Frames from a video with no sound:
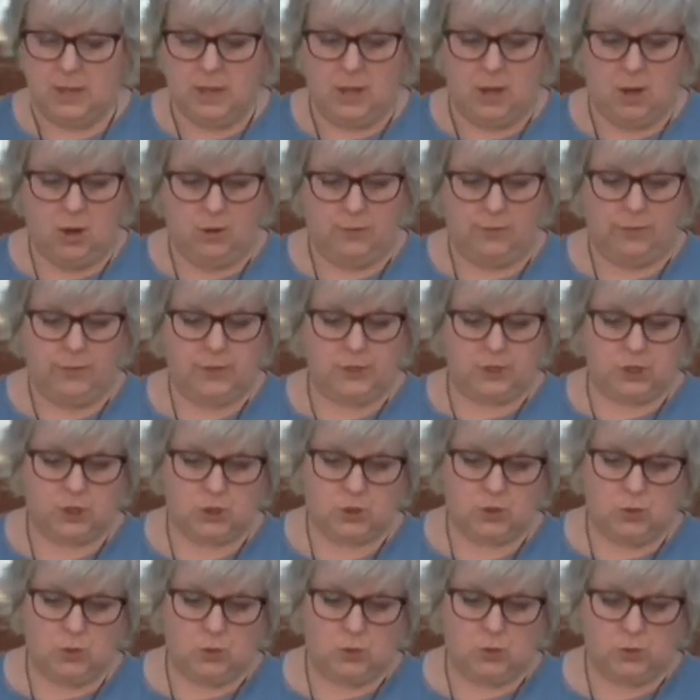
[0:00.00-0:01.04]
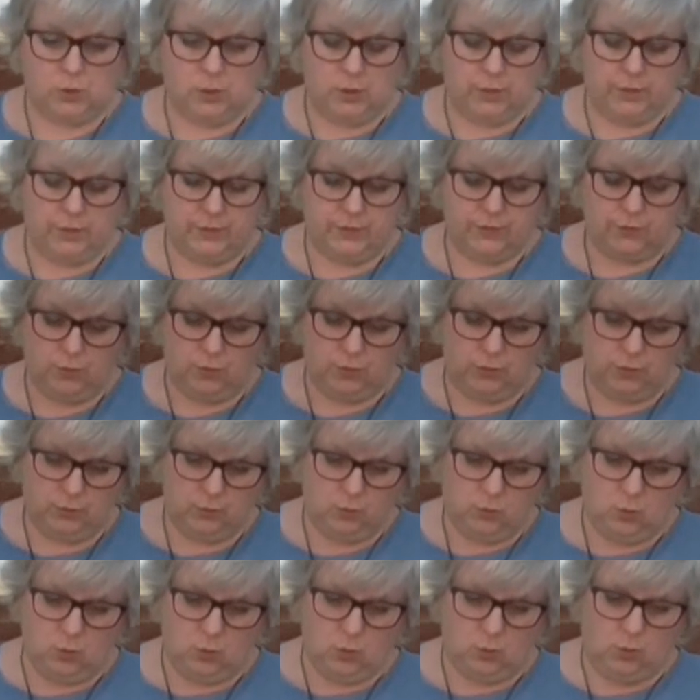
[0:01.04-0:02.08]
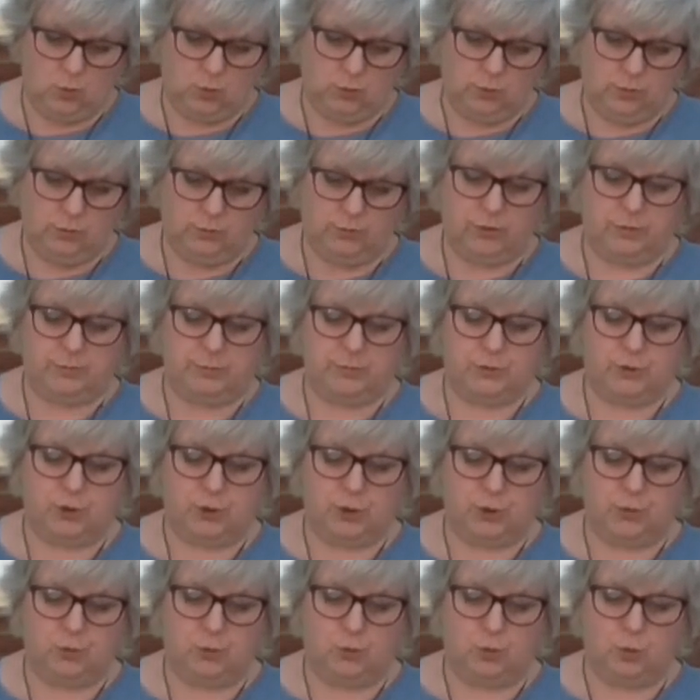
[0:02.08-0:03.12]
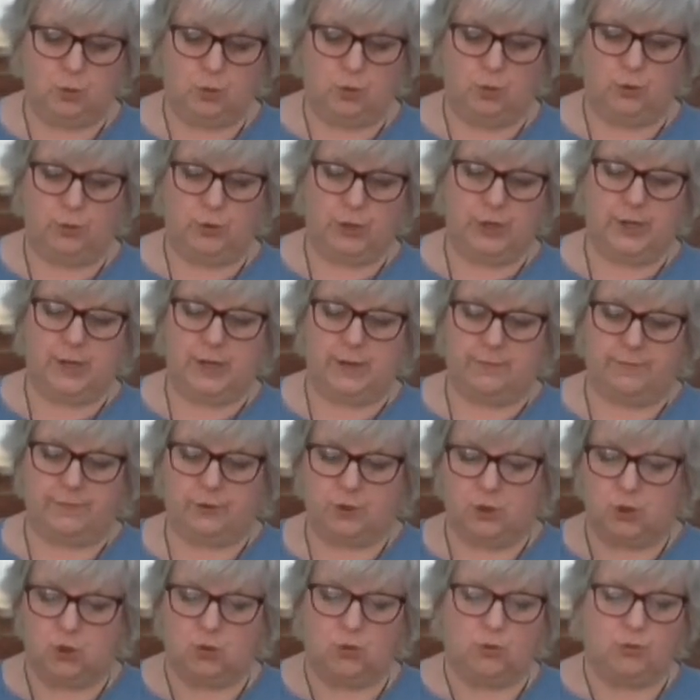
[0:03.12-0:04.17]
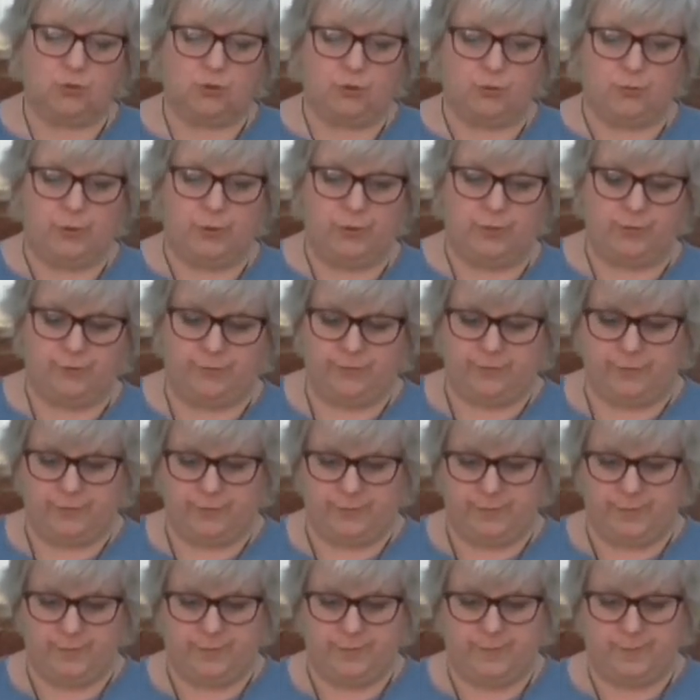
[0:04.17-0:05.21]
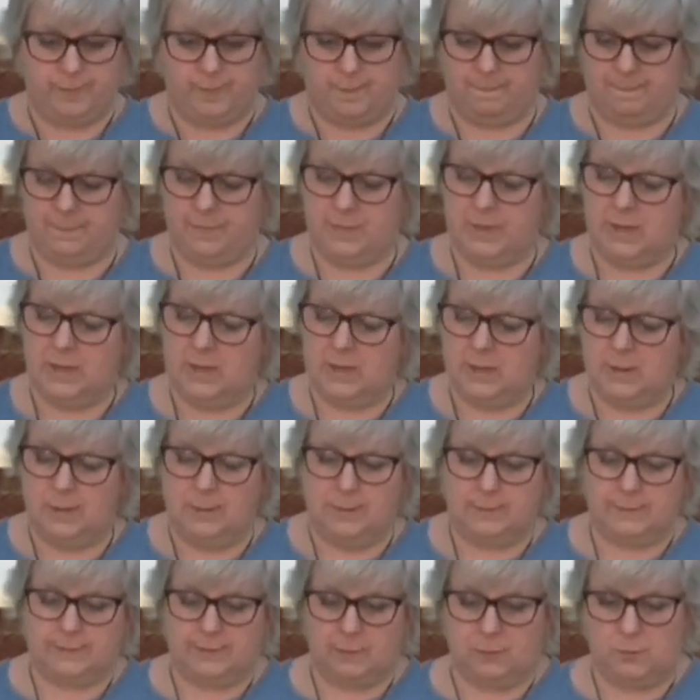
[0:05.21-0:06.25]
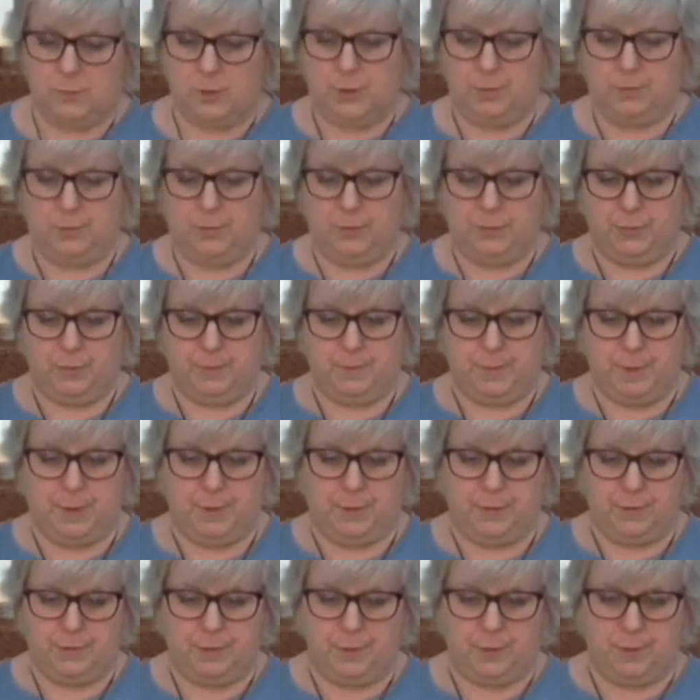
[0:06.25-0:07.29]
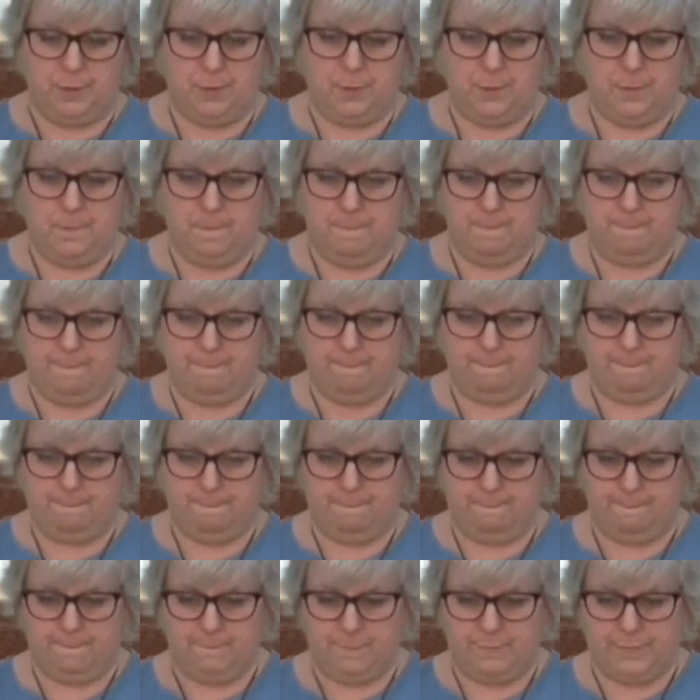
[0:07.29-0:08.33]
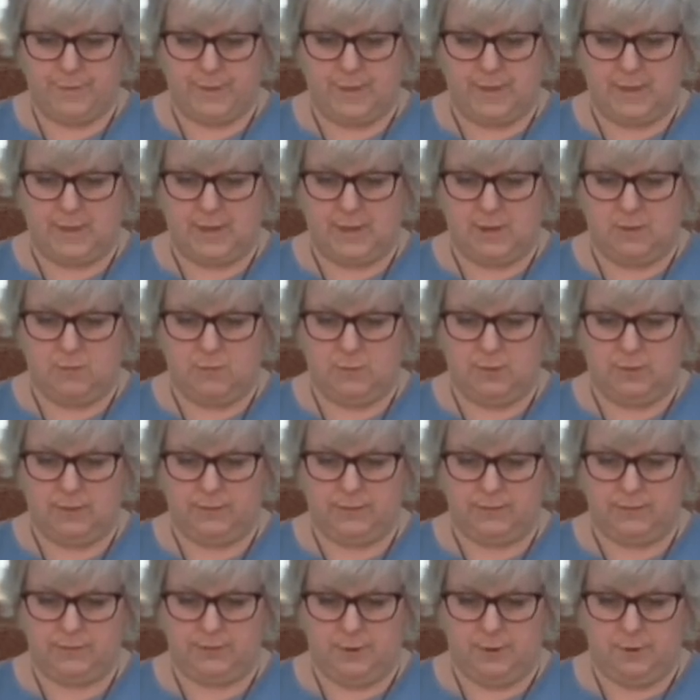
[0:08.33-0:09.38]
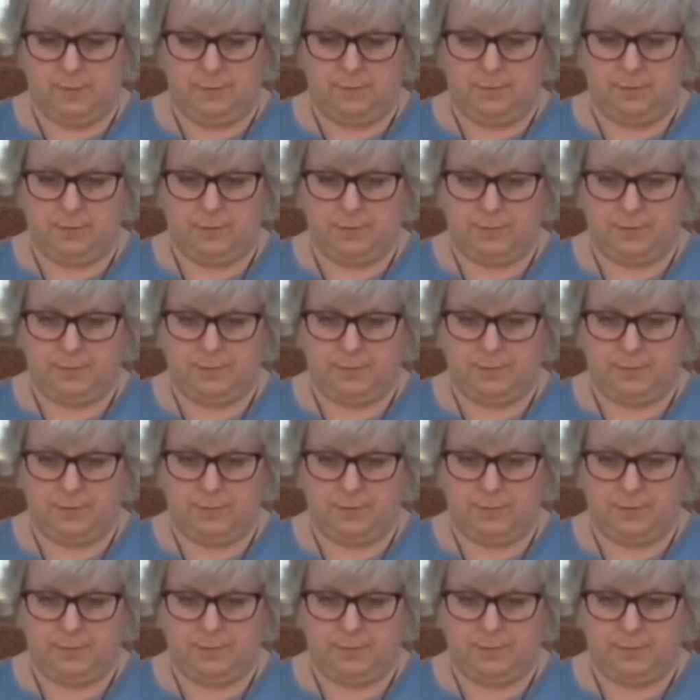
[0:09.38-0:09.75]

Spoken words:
On the taller wall, number 2 wall, you're going to have the shorter roof. So when you put them both on, they're equal at the top,